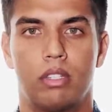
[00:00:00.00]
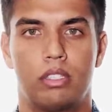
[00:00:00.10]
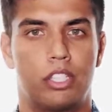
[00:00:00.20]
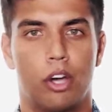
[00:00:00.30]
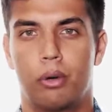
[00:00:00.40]

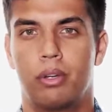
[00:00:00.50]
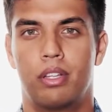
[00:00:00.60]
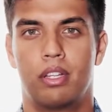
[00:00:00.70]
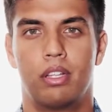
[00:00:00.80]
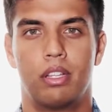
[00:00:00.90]
So,
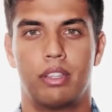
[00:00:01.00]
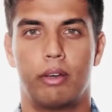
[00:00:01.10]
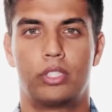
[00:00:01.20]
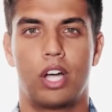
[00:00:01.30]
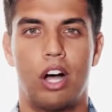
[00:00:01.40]

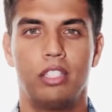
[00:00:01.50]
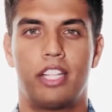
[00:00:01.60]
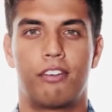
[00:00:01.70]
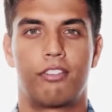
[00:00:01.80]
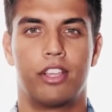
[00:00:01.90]
that was all
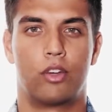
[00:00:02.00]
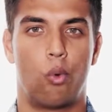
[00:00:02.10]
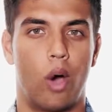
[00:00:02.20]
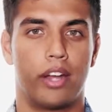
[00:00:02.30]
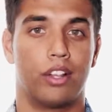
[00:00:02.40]
definitely
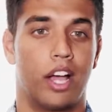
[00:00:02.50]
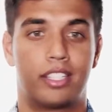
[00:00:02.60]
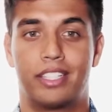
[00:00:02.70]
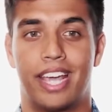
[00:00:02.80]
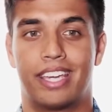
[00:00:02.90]
quite a
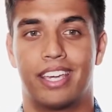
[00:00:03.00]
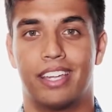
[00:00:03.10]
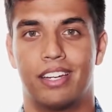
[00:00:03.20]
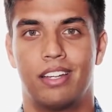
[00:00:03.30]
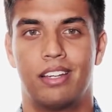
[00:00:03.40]
lot to take
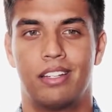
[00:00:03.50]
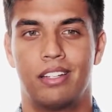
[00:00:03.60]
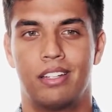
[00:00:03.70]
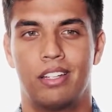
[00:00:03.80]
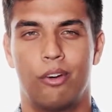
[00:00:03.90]
in.
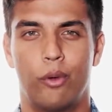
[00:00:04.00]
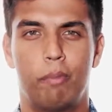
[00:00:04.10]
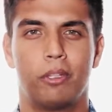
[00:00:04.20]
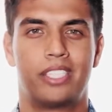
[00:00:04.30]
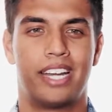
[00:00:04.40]
We
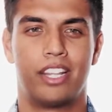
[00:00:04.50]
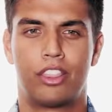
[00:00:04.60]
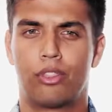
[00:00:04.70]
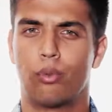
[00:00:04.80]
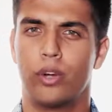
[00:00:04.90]

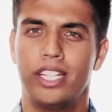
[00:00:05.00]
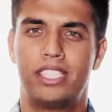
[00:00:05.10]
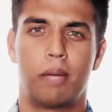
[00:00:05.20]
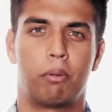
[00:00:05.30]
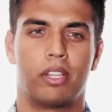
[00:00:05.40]
presented 3
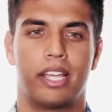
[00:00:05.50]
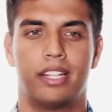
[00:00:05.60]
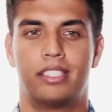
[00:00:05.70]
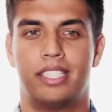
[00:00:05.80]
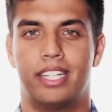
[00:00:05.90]
separate
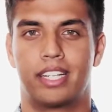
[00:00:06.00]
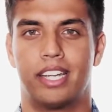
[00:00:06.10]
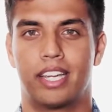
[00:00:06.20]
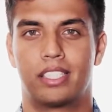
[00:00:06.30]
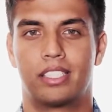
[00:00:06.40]
latency
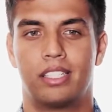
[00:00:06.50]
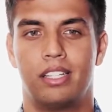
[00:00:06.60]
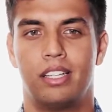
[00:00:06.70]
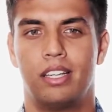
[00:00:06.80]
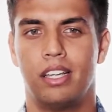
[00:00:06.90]
techniques,
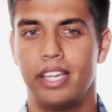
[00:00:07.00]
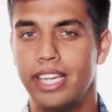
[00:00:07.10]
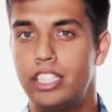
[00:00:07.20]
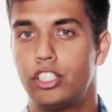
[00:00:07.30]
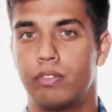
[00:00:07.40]

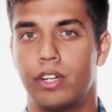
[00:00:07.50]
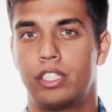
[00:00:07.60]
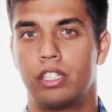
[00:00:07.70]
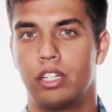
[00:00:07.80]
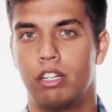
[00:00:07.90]
each of
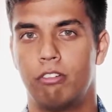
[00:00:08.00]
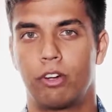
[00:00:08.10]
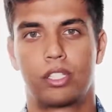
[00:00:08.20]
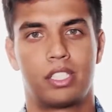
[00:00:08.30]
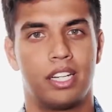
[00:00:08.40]
which
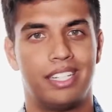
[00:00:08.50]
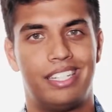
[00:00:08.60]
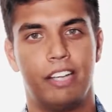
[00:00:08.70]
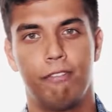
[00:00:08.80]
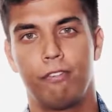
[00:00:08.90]
focus in a
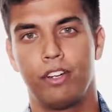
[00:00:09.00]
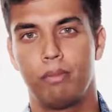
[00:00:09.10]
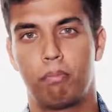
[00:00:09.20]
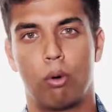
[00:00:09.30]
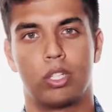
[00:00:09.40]

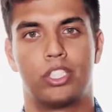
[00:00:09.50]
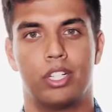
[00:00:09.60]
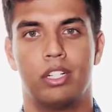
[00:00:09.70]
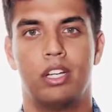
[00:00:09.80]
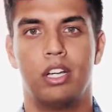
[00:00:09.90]
different
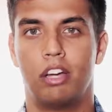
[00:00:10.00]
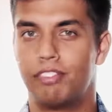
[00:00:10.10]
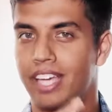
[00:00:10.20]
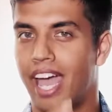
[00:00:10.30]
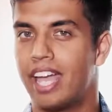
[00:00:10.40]
portion of
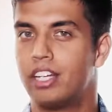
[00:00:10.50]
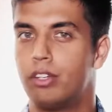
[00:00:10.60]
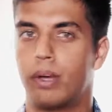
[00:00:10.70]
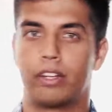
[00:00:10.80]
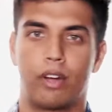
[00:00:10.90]
the
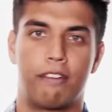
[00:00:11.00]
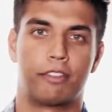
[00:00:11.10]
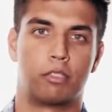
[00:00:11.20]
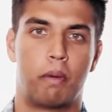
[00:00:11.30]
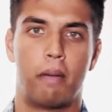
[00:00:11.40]
end-to-end
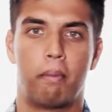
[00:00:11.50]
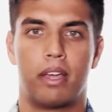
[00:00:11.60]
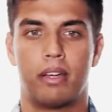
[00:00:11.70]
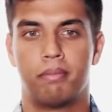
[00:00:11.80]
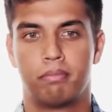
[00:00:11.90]
graphics
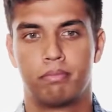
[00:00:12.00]
pipeline,